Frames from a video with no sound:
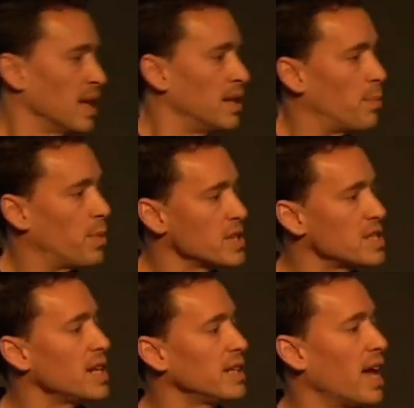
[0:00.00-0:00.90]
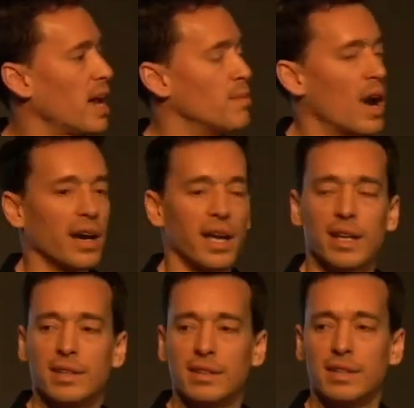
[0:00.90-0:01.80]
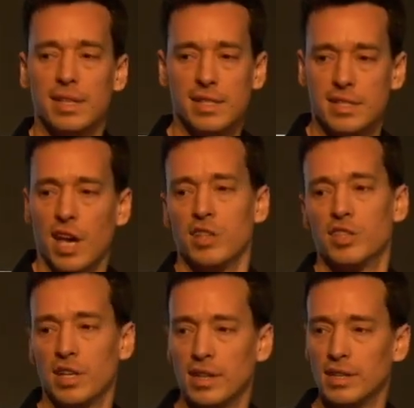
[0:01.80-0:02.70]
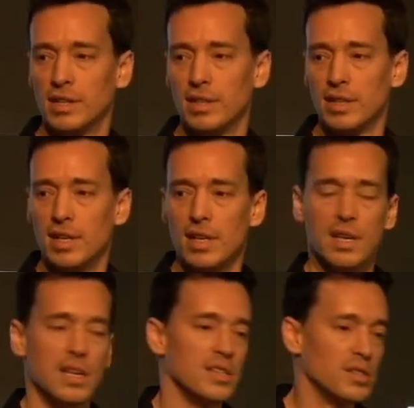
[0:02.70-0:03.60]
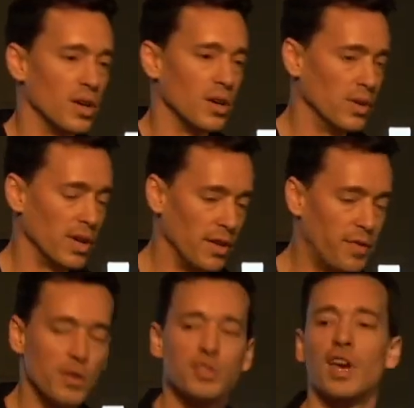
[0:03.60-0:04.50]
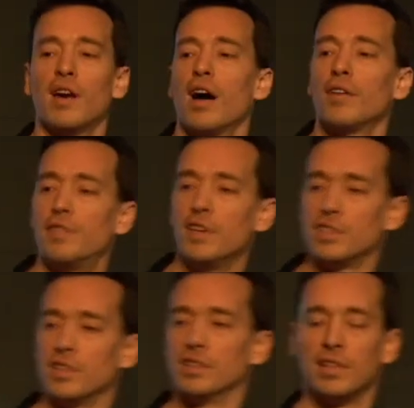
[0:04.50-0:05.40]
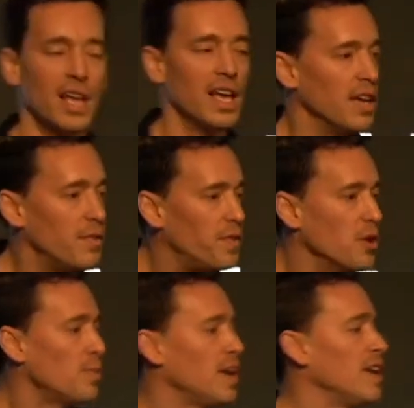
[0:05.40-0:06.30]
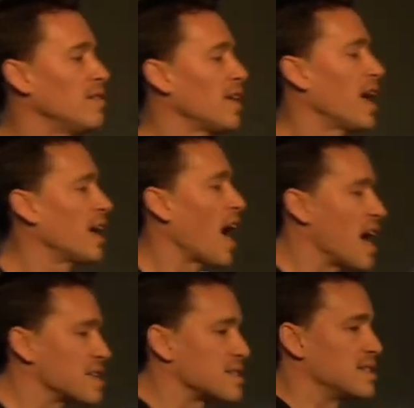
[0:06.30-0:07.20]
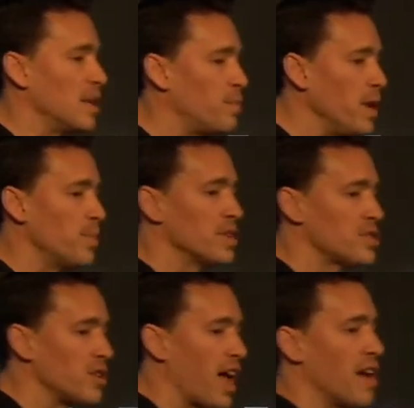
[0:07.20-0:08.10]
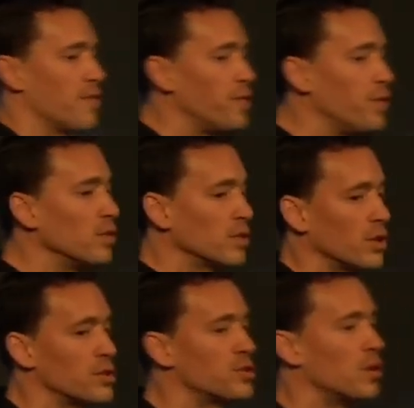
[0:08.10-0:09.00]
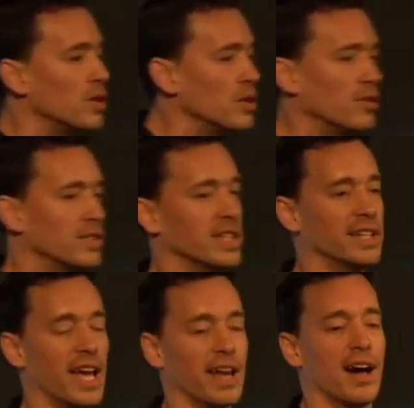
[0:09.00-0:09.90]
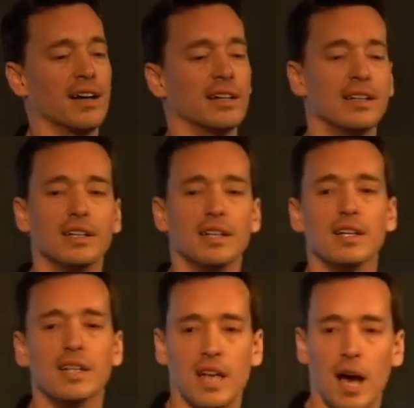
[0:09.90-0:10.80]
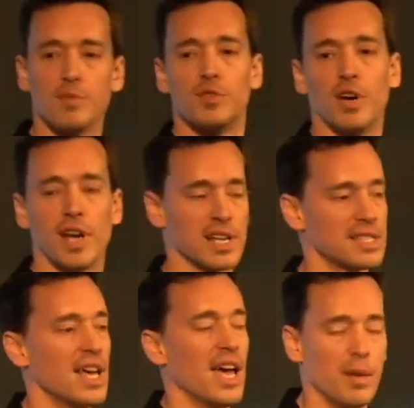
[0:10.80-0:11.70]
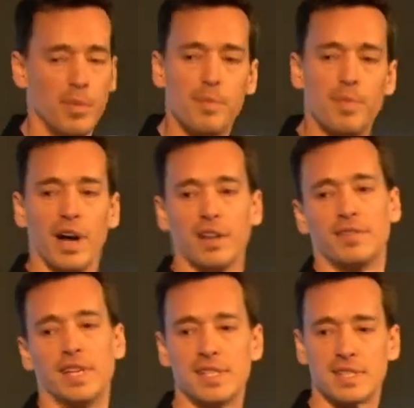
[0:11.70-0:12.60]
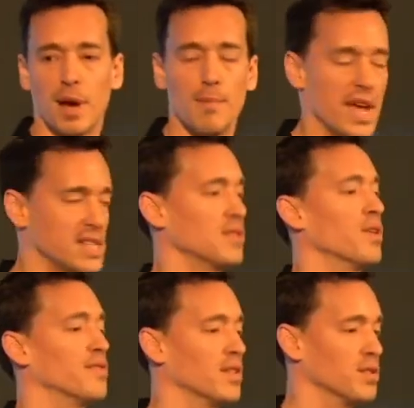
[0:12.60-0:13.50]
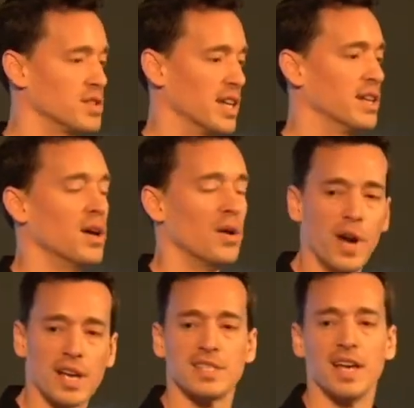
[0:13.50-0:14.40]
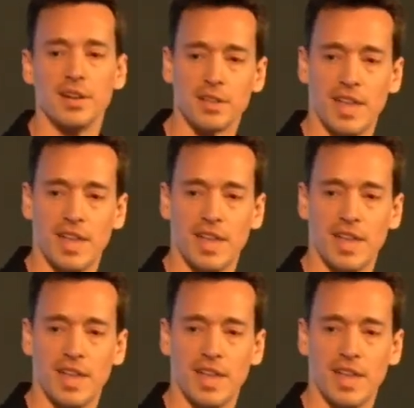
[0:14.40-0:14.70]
The personal data market is changing. So if you share our vision, if you believe like us that people should have full control over the data, come join us and be part of this amazing revolution. We are Senno.